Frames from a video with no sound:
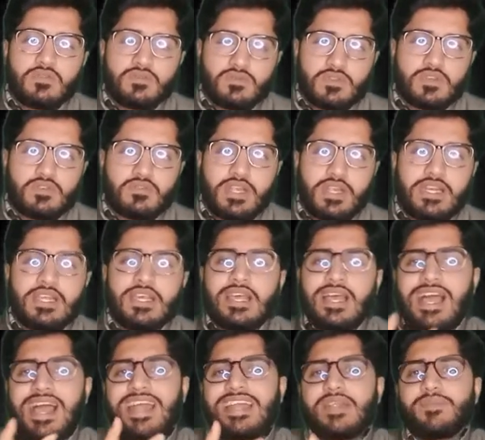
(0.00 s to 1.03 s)
right?
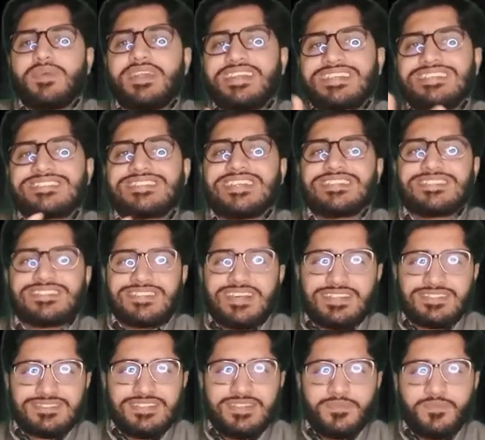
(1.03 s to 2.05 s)
And if the distances are
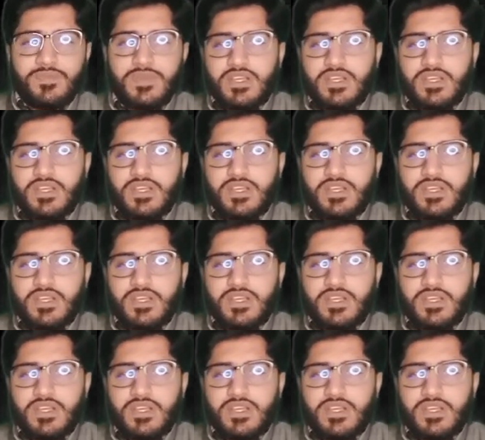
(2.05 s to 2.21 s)
same.